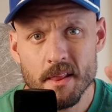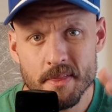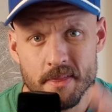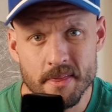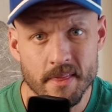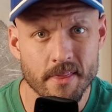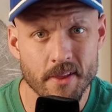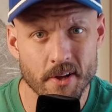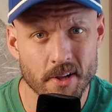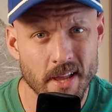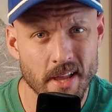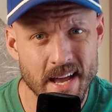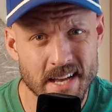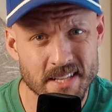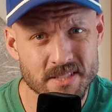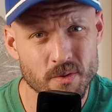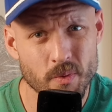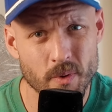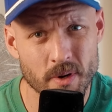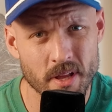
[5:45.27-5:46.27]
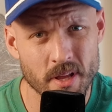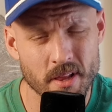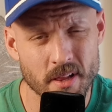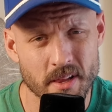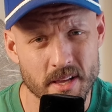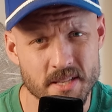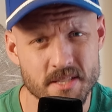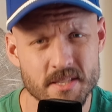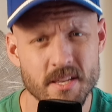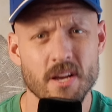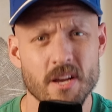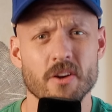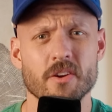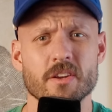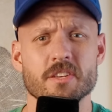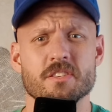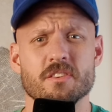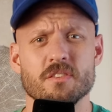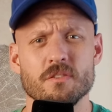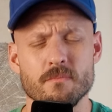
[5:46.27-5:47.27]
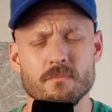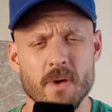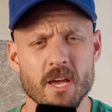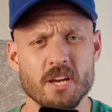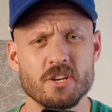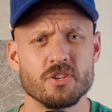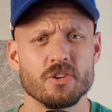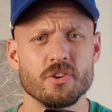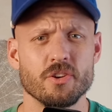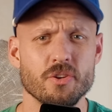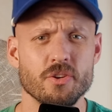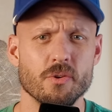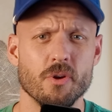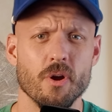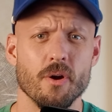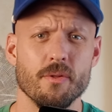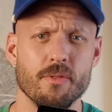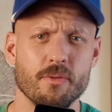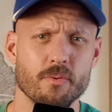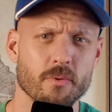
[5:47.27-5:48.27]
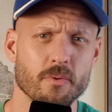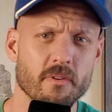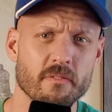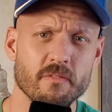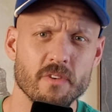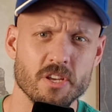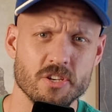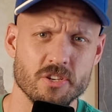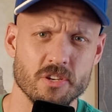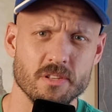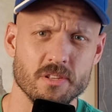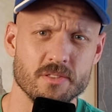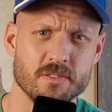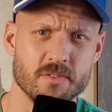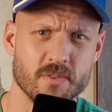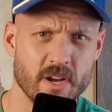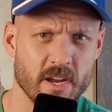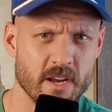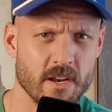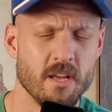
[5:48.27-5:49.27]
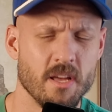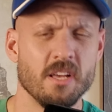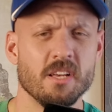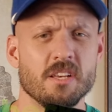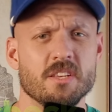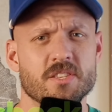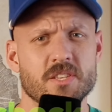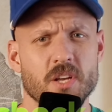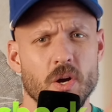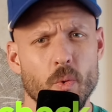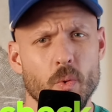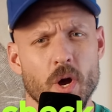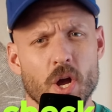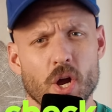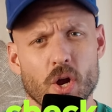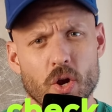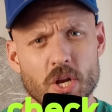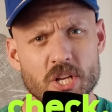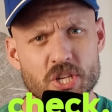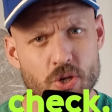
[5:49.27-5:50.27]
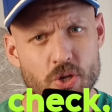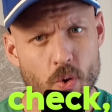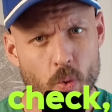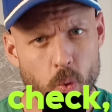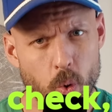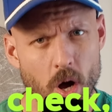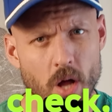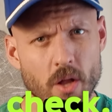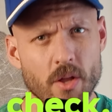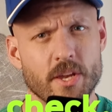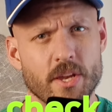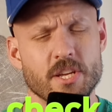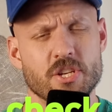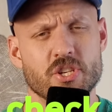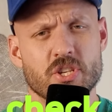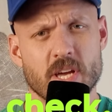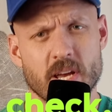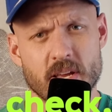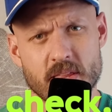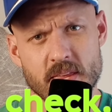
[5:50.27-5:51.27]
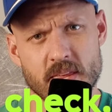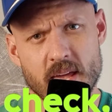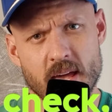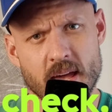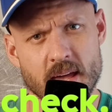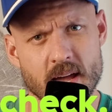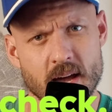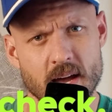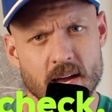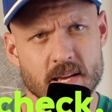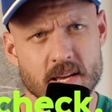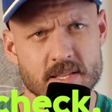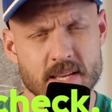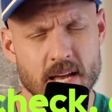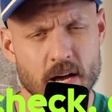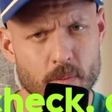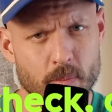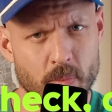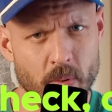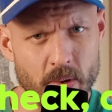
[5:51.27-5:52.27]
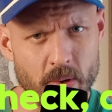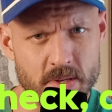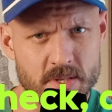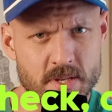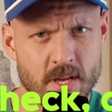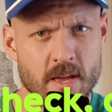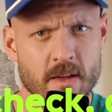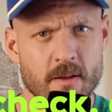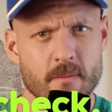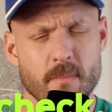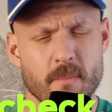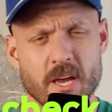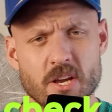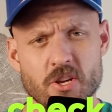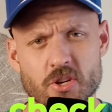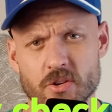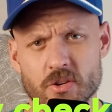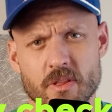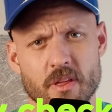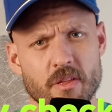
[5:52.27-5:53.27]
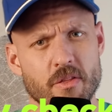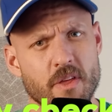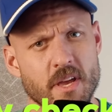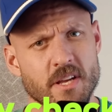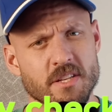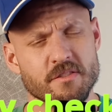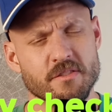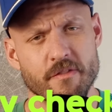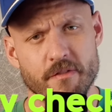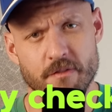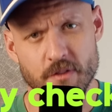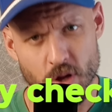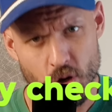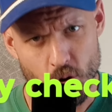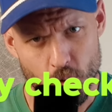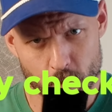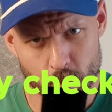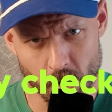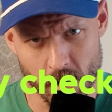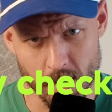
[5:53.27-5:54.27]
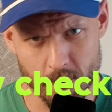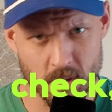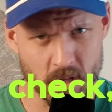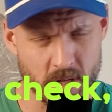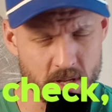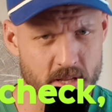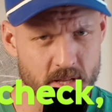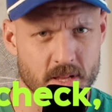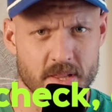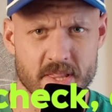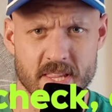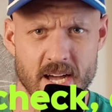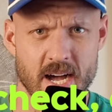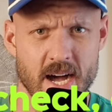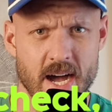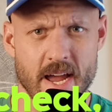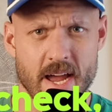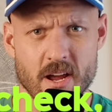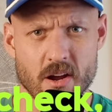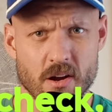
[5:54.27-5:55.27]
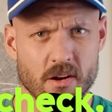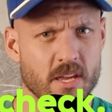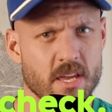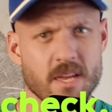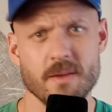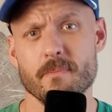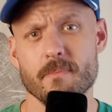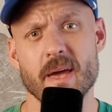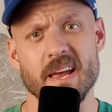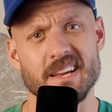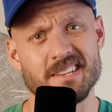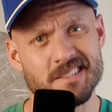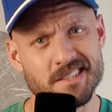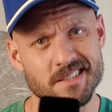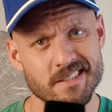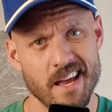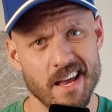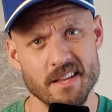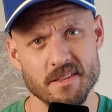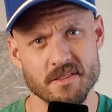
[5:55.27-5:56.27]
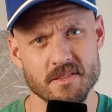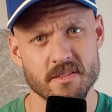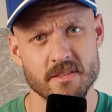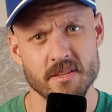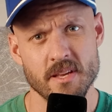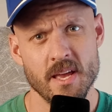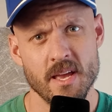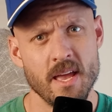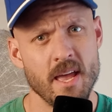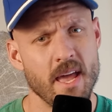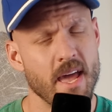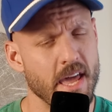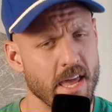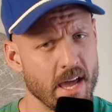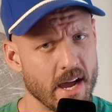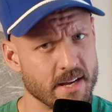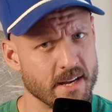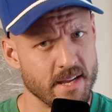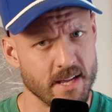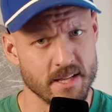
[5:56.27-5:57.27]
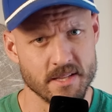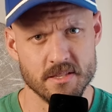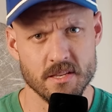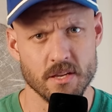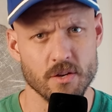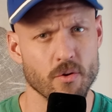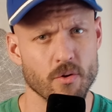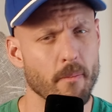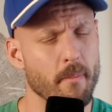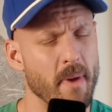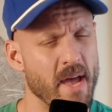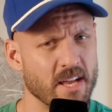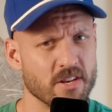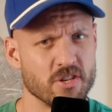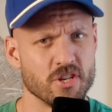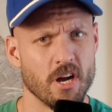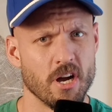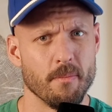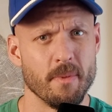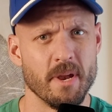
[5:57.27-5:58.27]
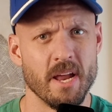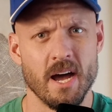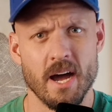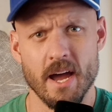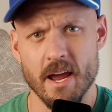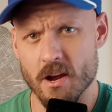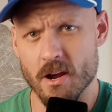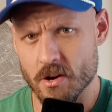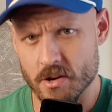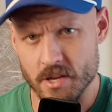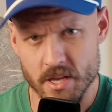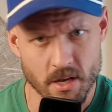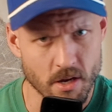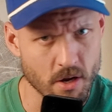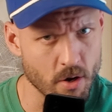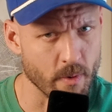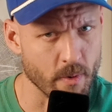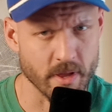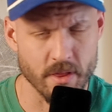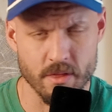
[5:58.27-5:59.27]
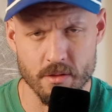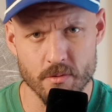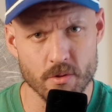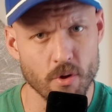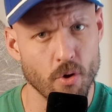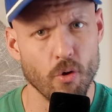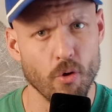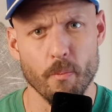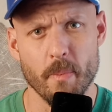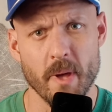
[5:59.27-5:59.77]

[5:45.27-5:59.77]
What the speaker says: The last one on the list here is to make sure you go through revisions, right? So quality check the AI's output. Make sure that things flow properly, that the hierarchy makes sense. AI tends to do a bad job at hierarchy, going through the whole